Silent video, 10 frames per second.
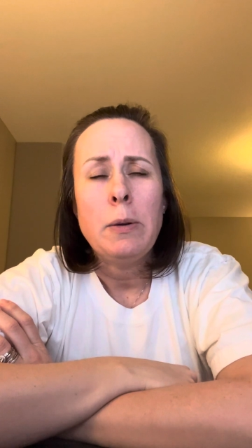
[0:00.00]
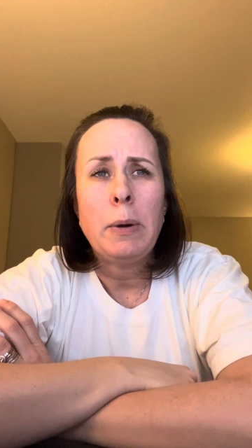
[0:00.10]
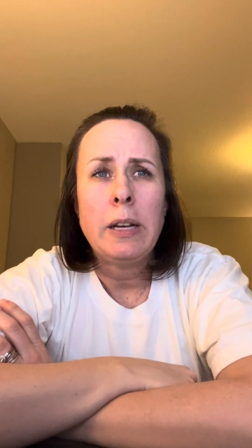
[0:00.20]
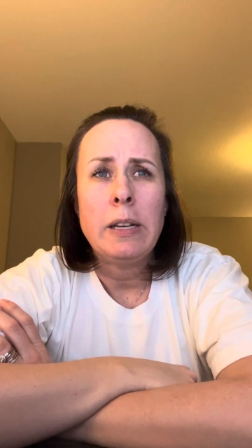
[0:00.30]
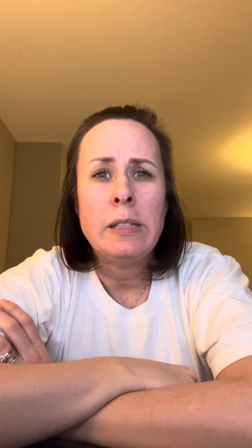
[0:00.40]

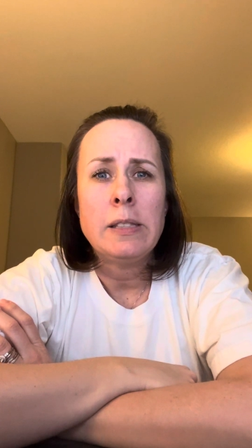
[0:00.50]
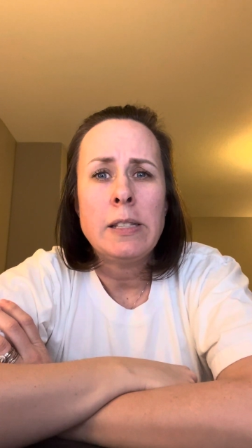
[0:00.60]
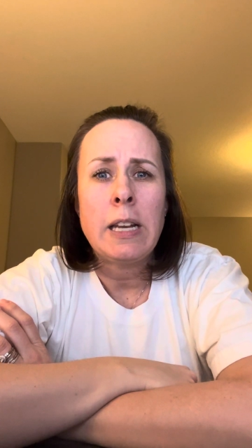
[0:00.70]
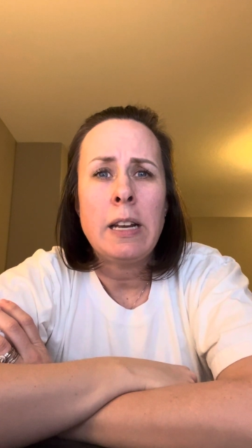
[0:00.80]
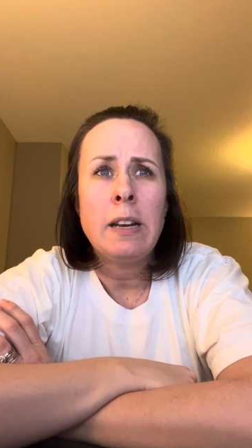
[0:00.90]
but
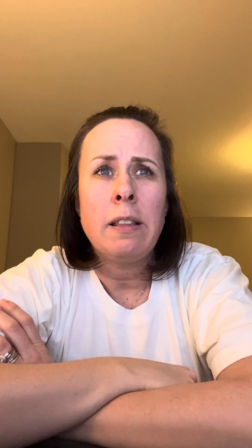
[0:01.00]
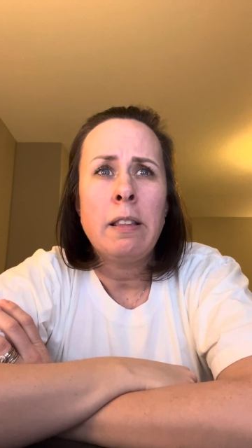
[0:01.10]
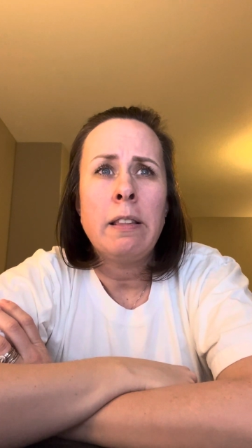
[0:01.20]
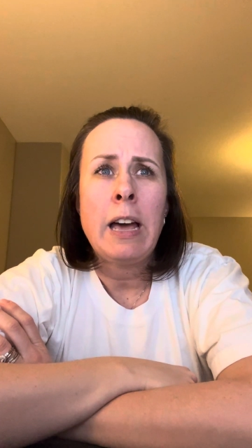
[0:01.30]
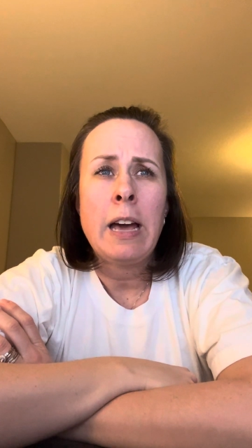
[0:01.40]
instead
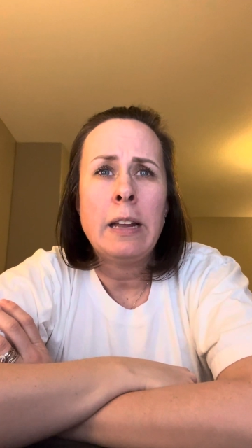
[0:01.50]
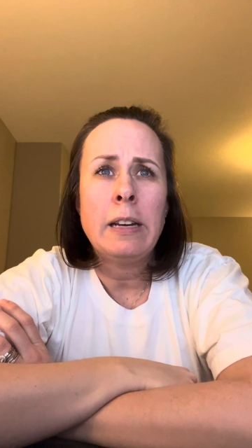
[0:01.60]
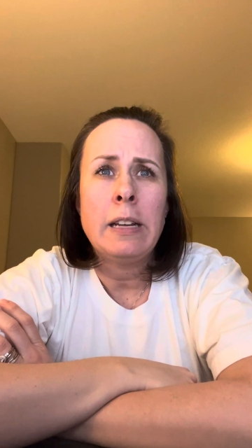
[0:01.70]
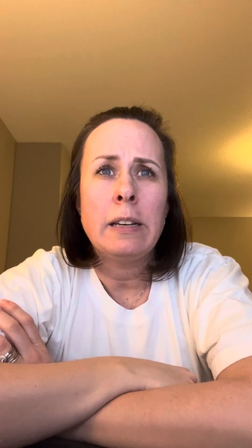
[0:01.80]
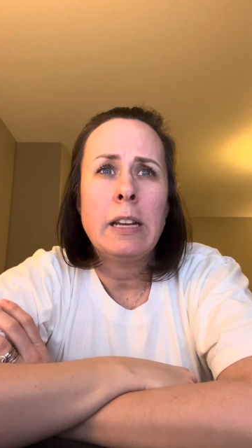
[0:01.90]
that
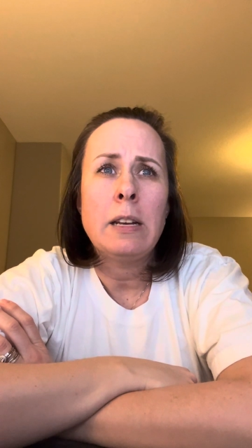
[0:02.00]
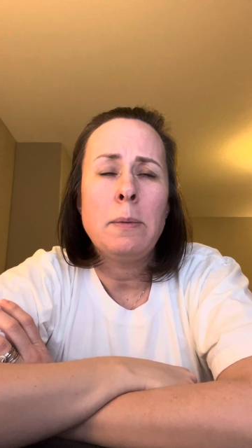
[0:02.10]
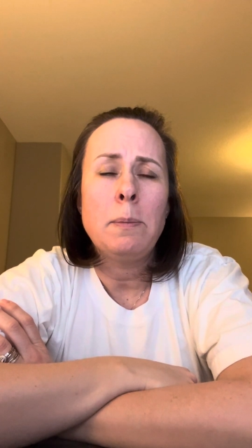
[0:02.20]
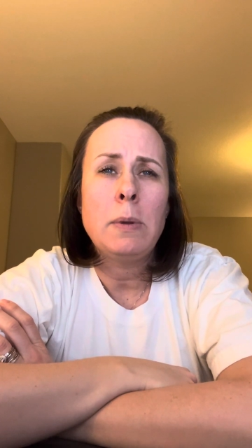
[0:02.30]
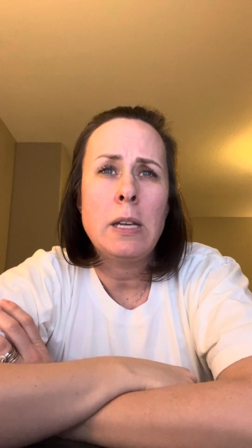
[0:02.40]
it
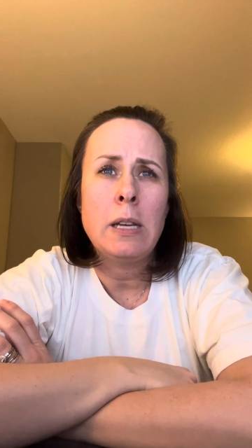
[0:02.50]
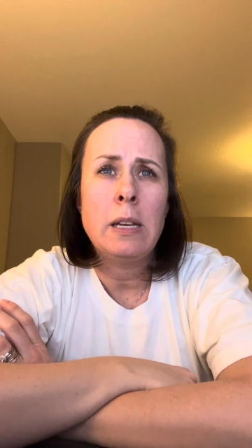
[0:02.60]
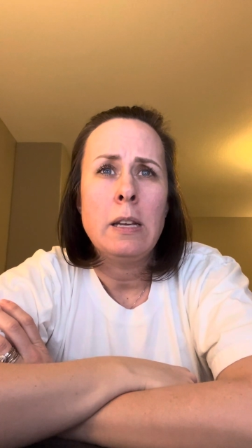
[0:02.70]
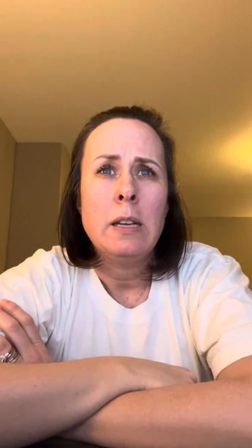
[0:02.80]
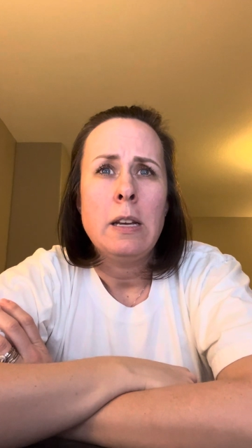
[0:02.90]
can
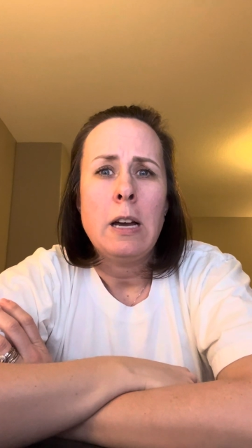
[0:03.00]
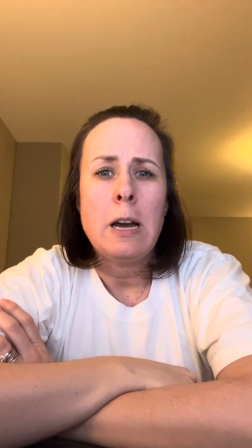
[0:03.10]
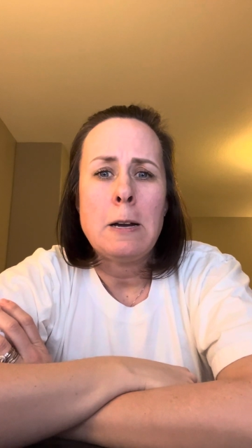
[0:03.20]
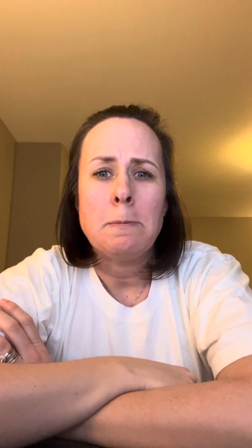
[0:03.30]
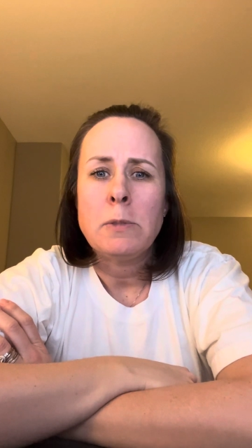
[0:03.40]
be
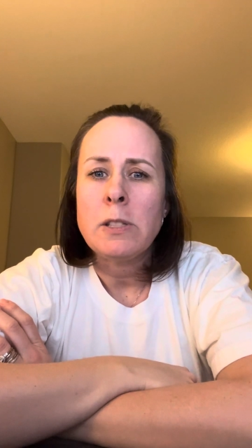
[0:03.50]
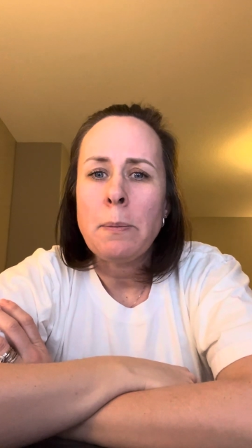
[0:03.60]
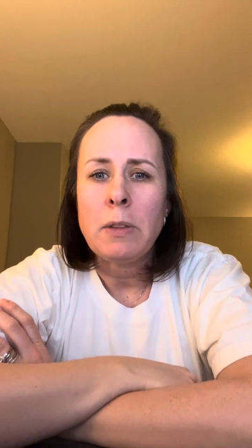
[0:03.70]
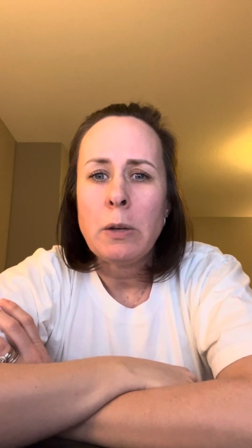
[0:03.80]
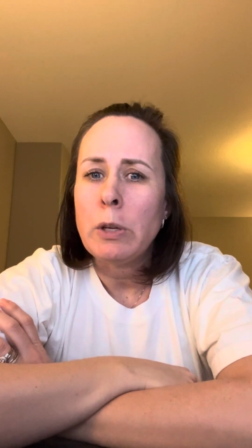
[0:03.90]

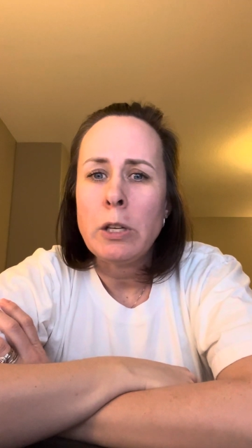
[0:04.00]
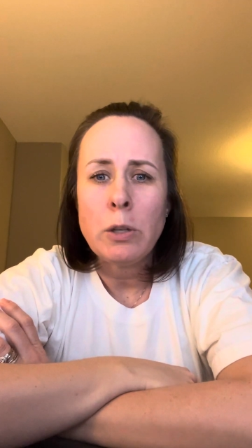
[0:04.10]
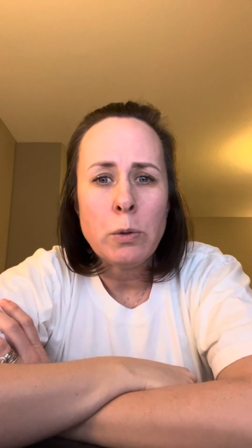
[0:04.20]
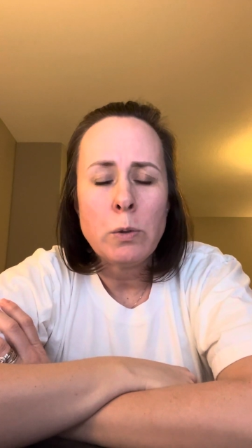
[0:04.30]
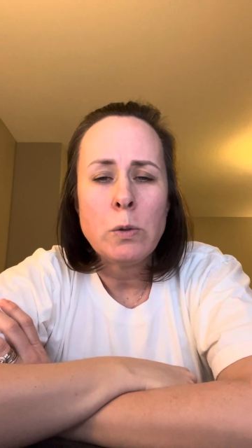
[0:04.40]
something we
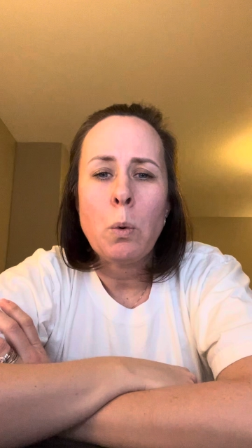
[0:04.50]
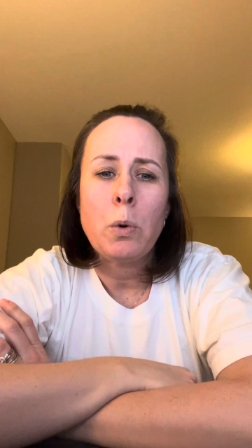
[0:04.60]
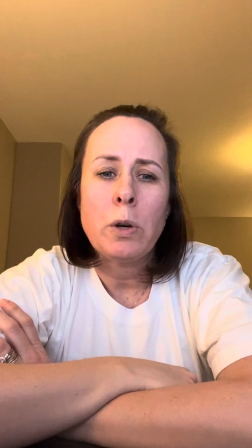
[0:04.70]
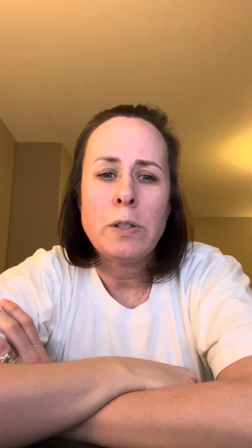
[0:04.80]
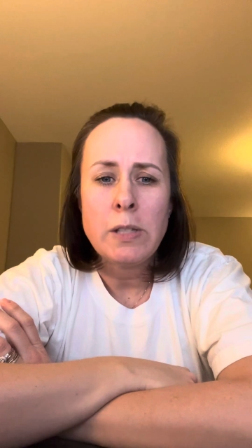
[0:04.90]
use
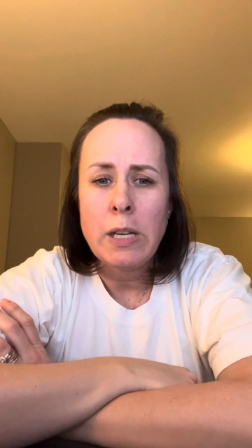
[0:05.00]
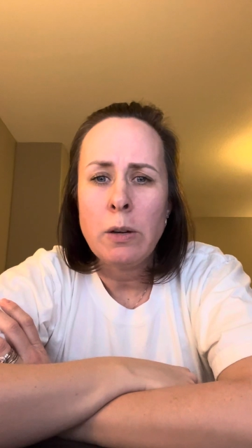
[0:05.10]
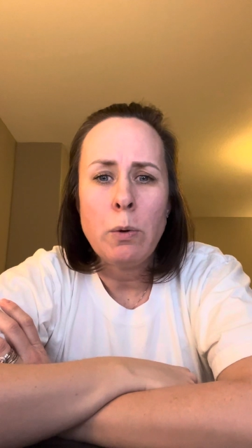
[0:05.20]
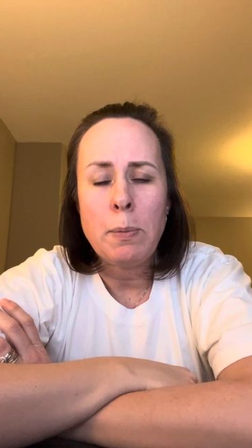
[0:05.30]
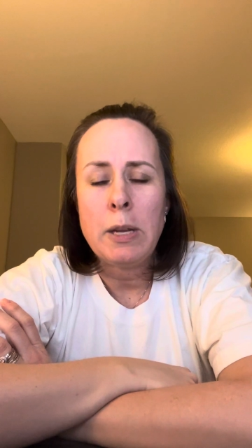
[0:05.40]
or
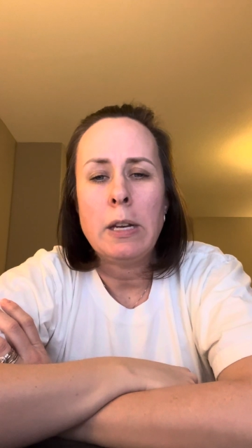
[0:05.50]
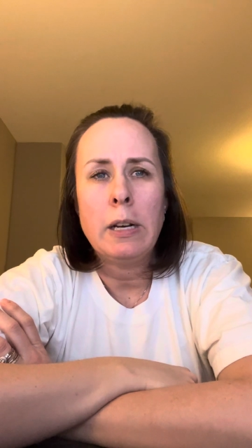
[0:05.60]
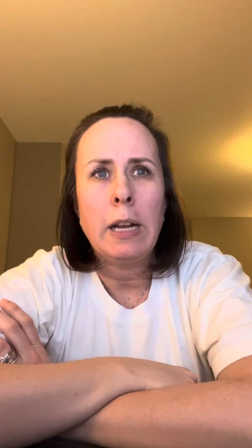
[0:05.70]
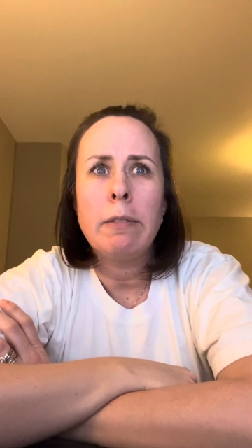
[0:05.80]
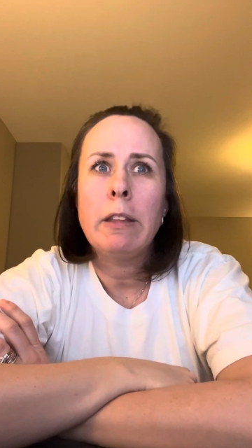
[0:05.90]
see
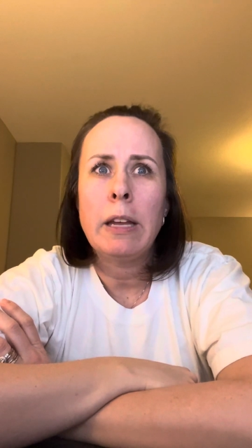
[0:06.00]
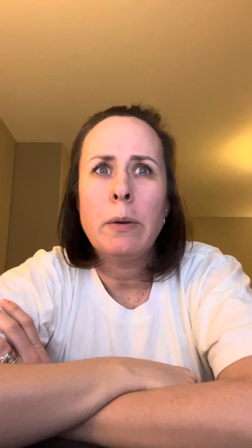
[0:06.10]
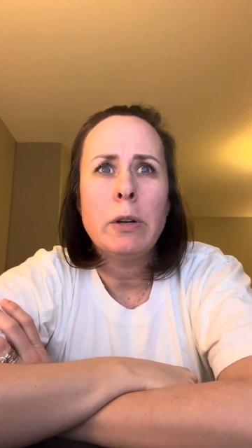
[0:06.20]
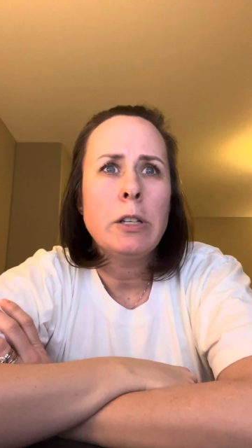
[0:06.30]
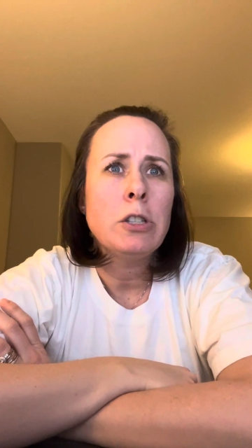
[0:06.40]
repeated in
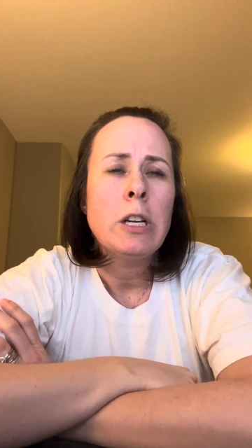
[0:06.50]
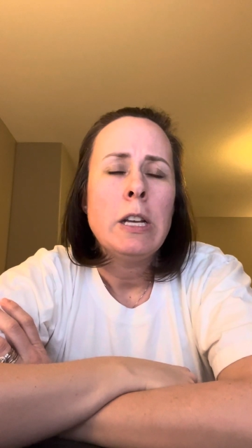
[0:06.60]
language.